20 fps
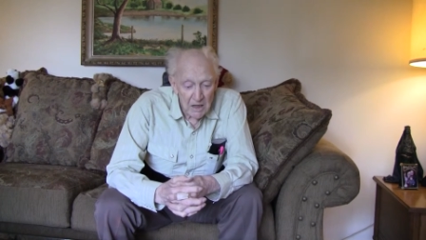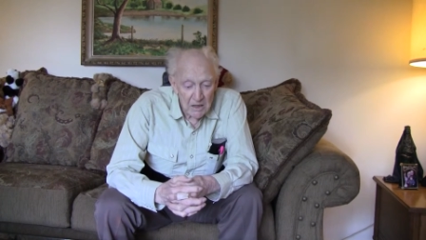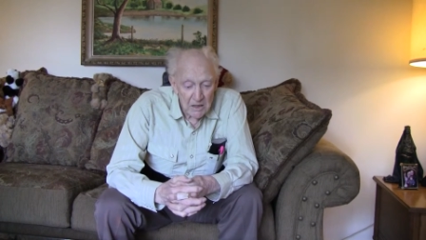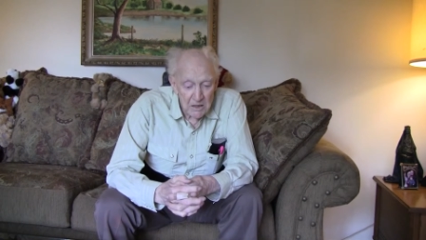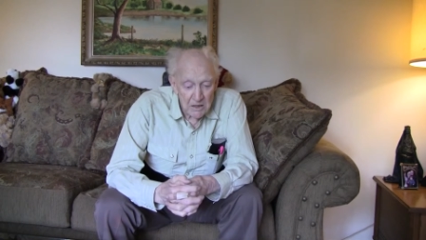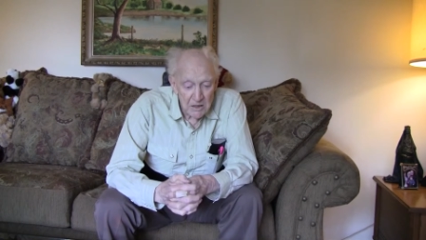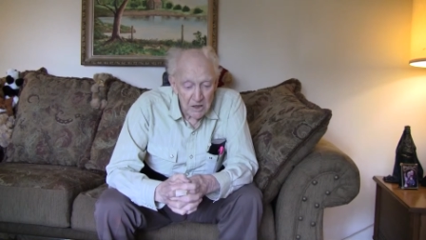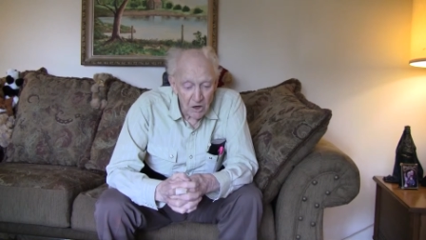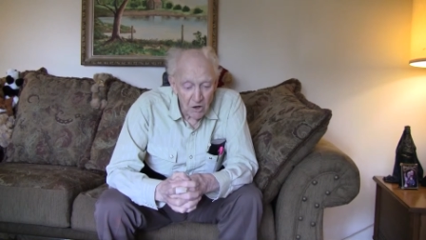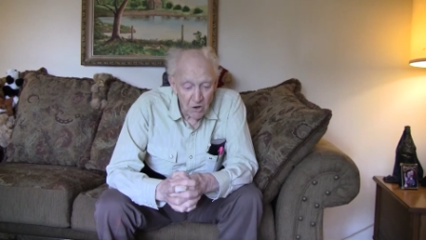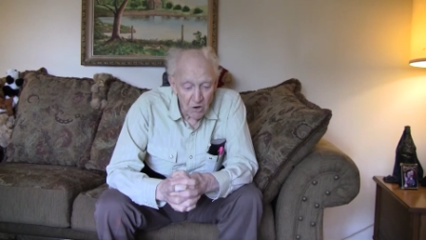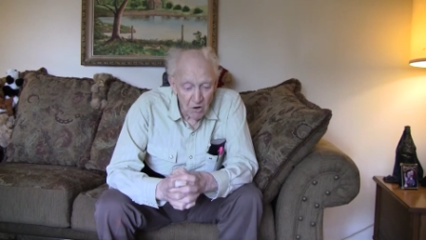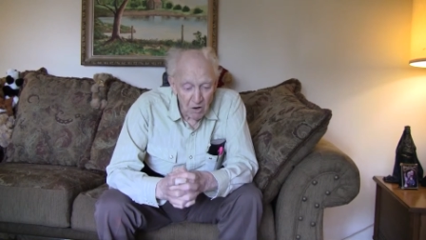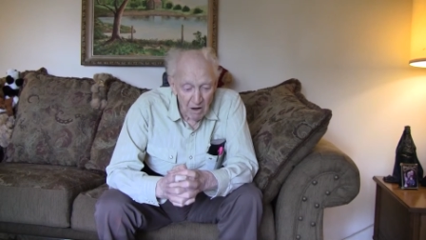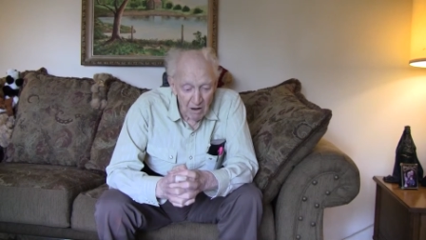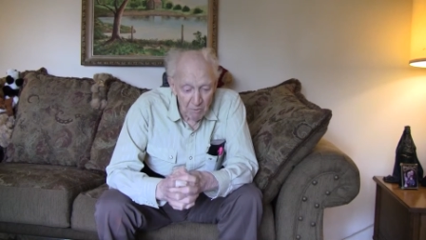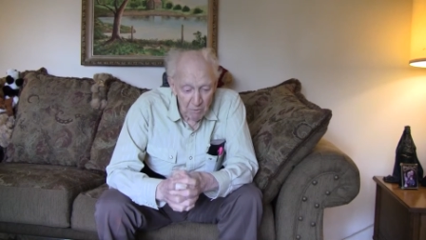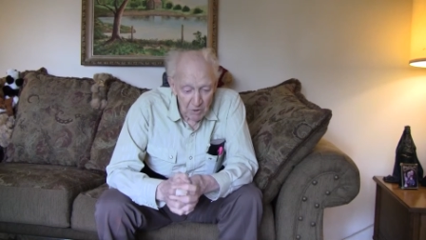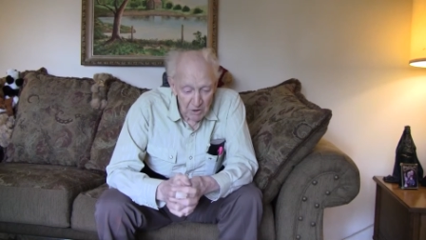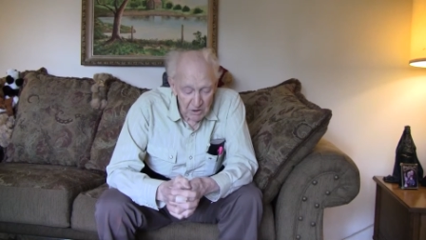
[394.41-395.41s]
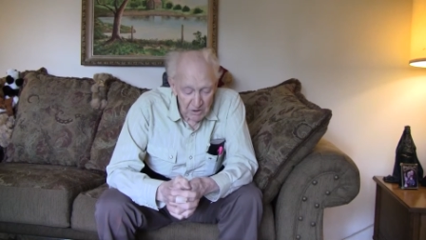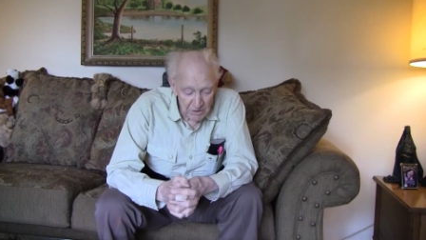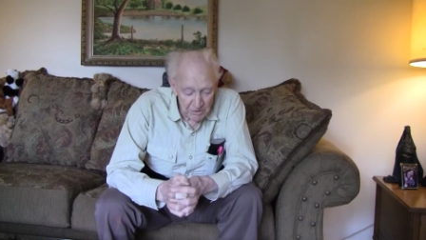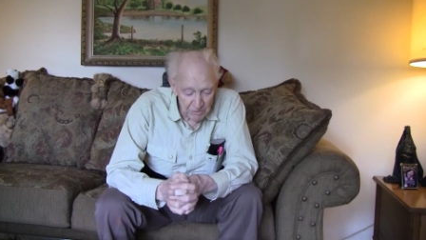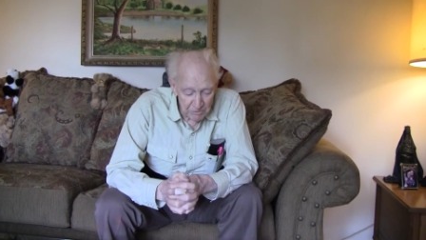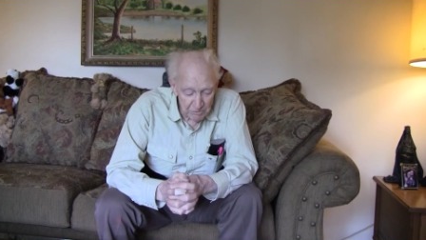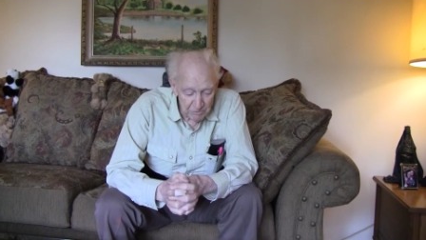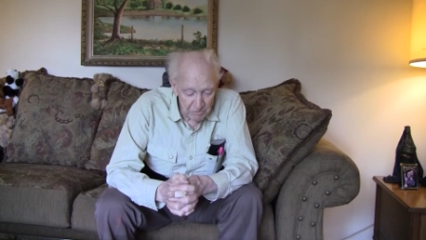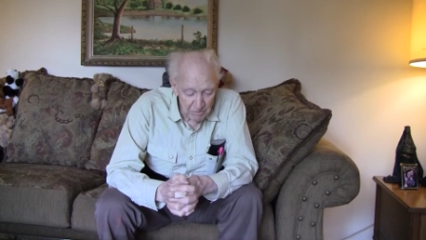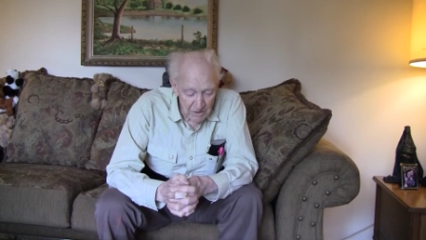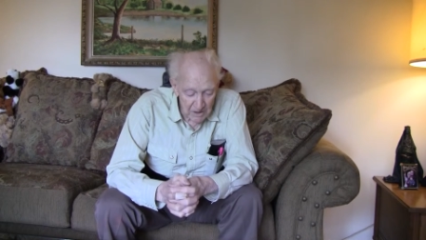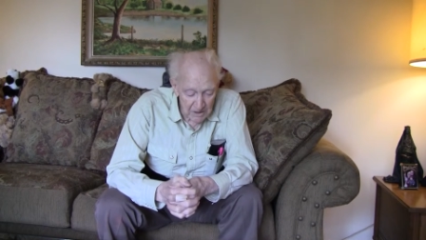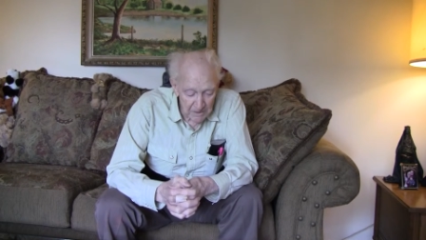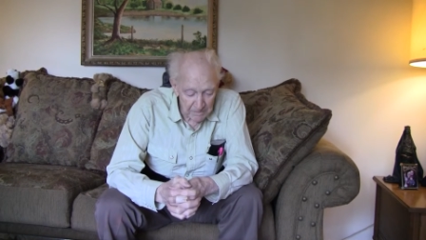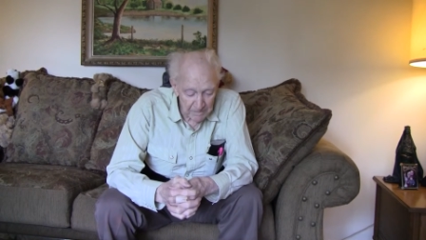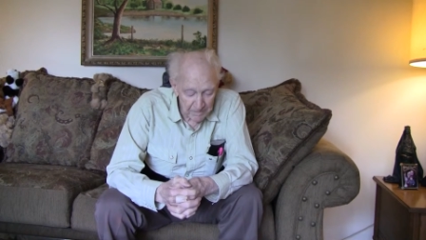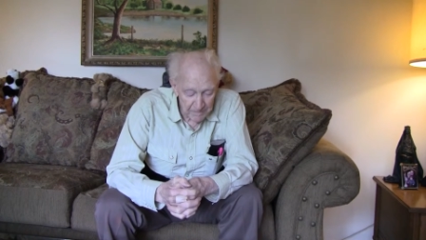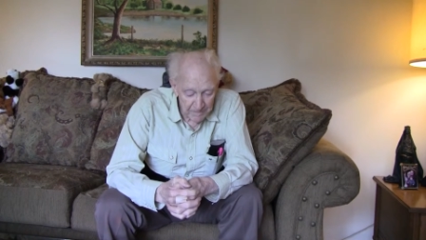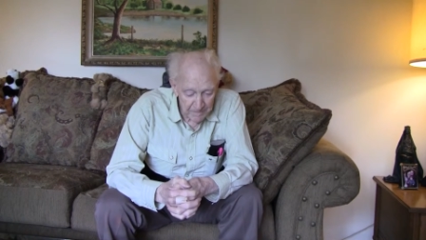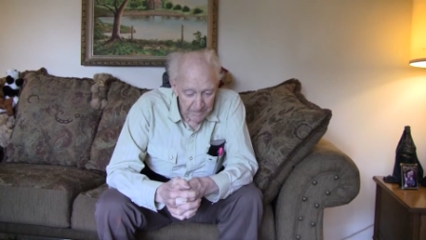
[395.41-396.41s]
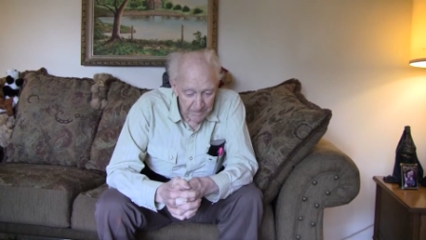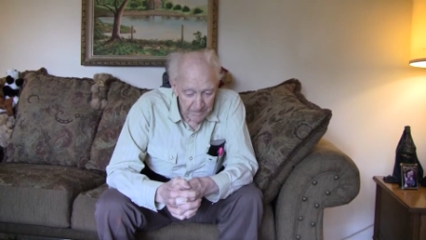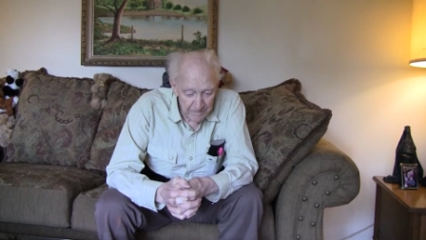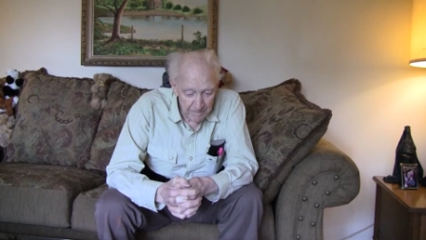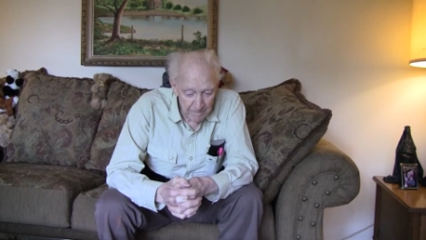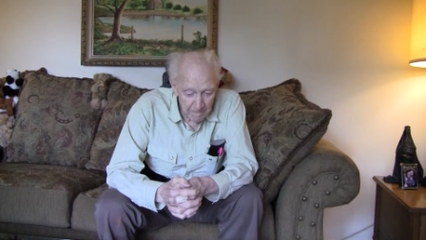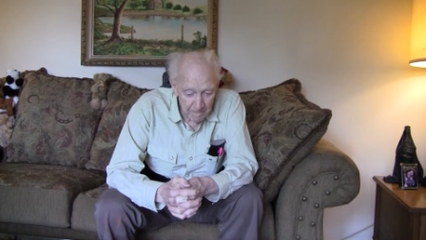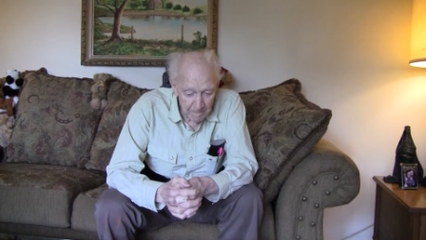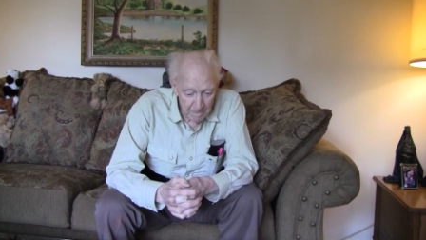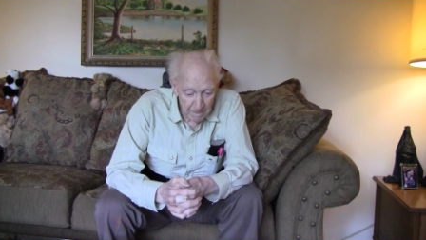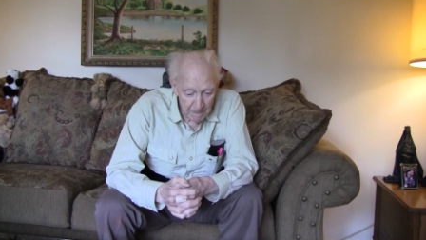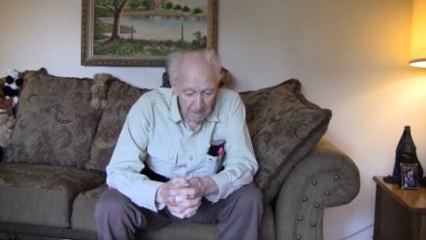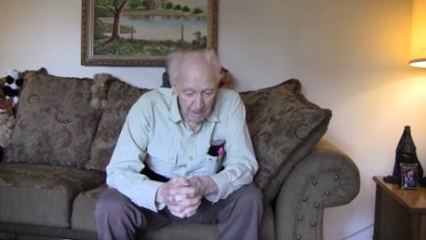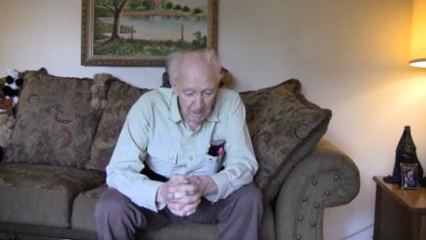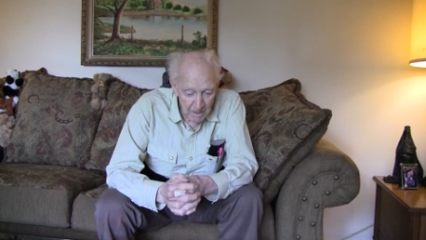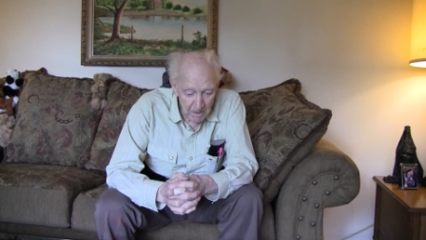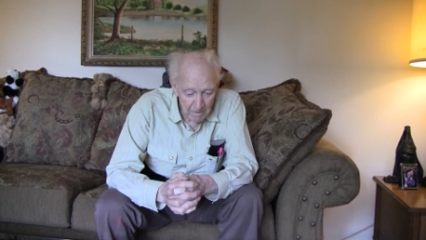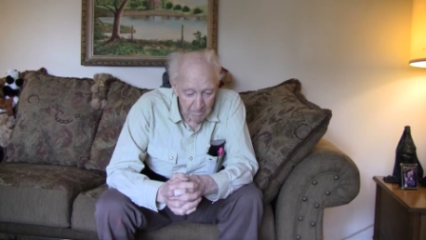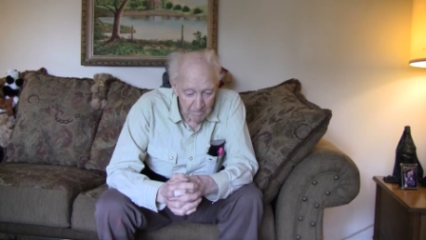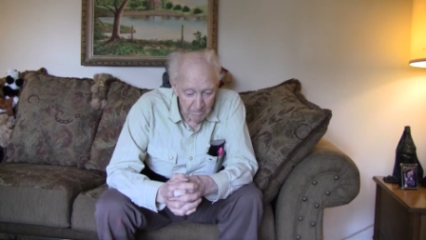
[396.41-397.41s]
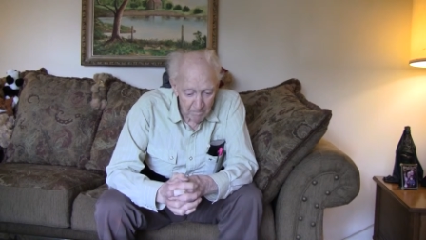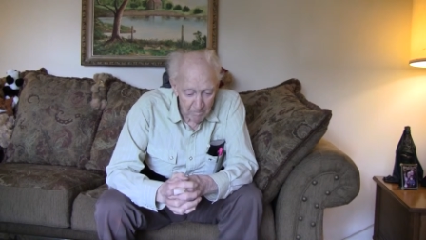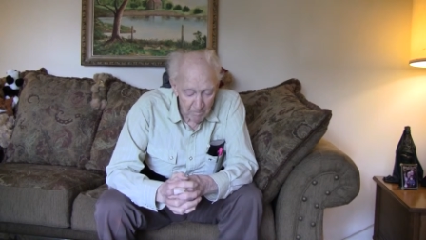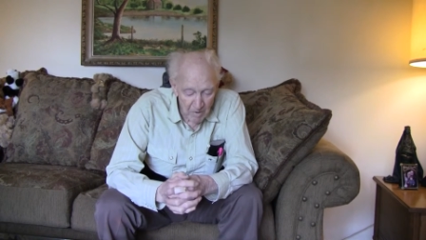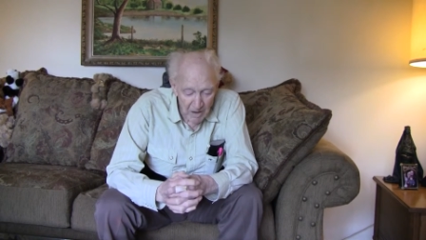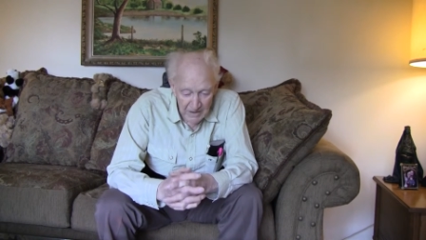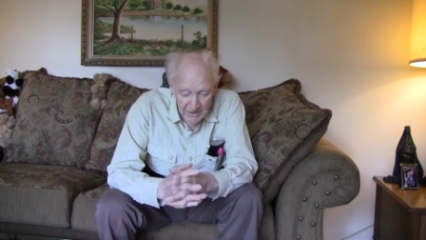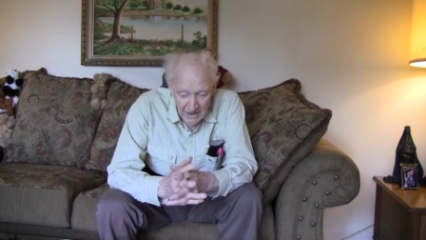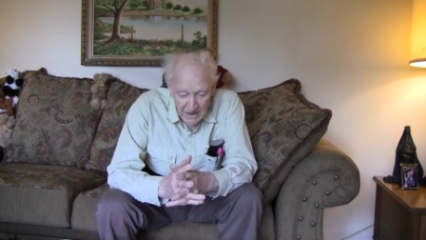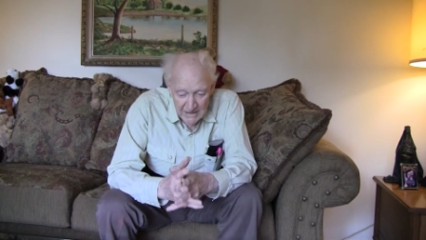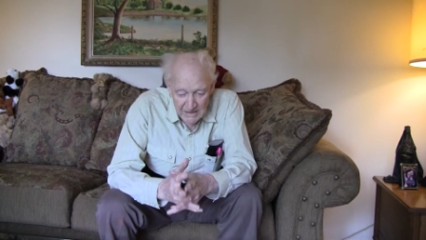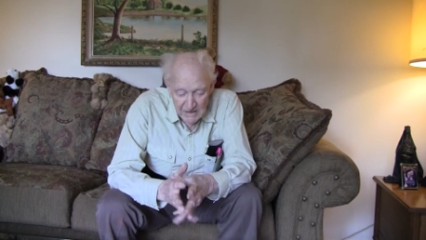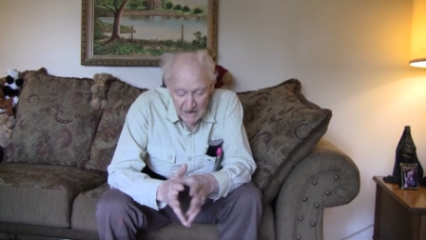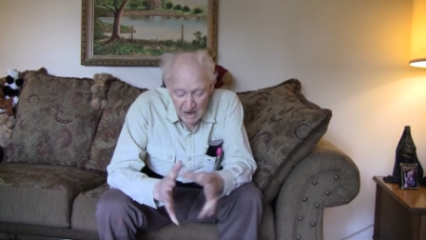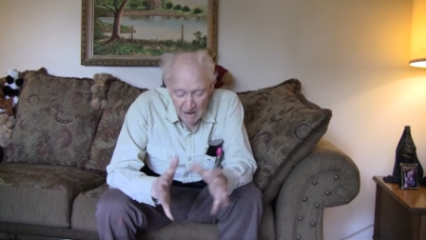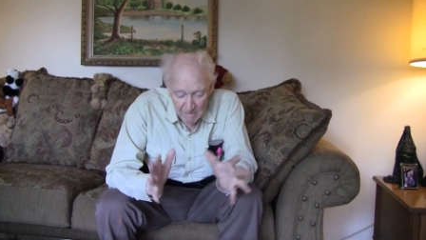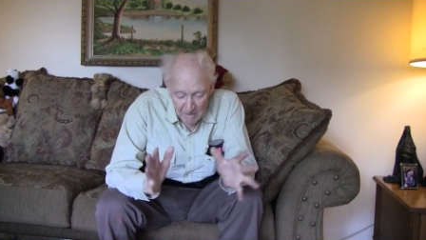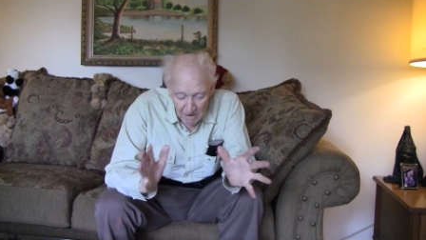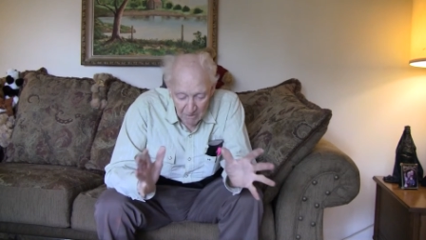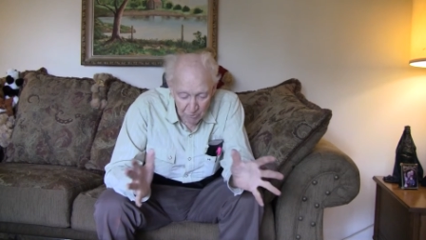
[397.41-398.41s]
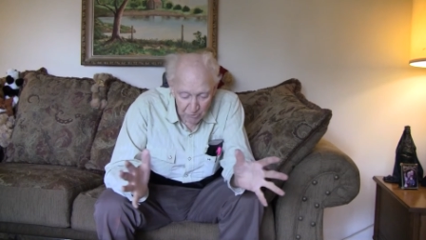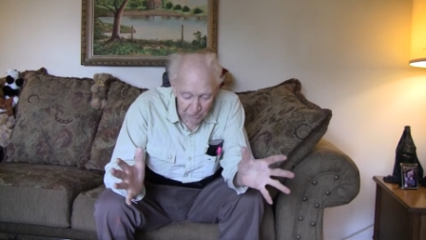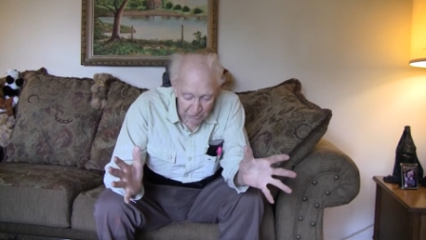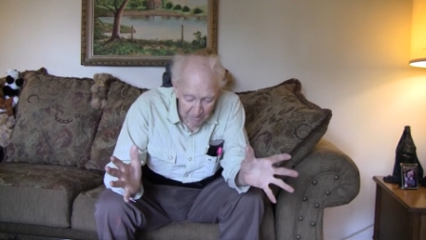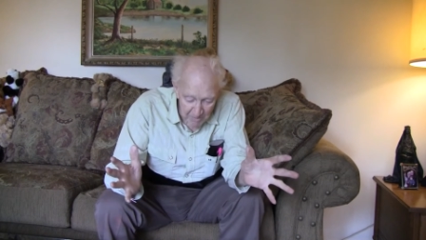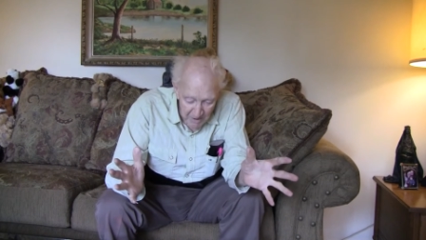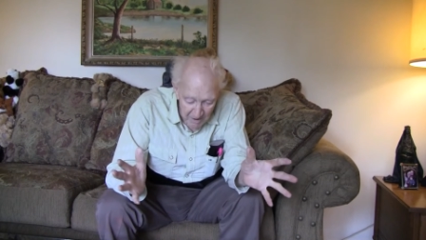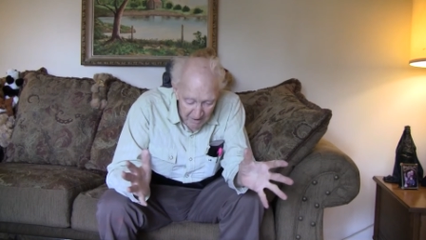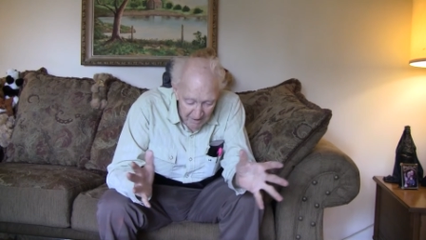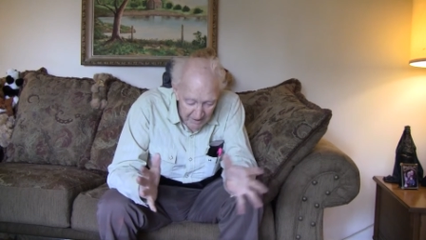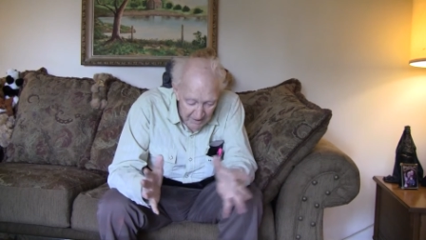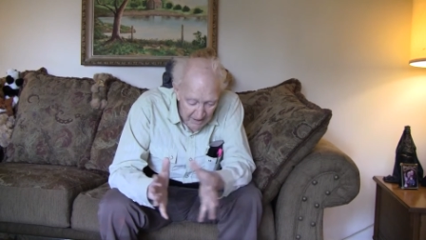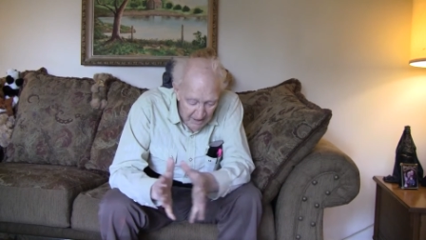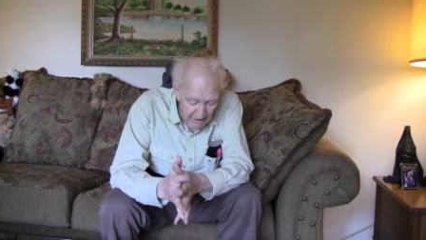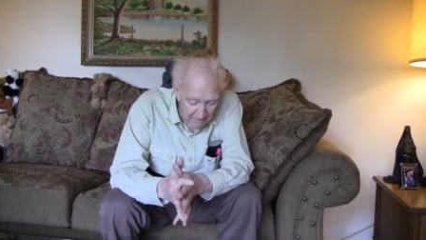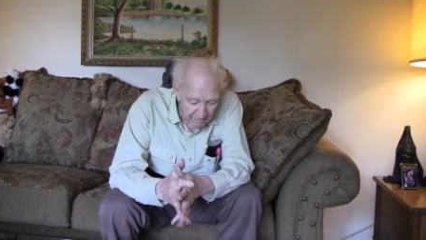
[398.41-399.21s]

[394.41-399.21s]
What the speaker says: So I went to, by that time I was married. I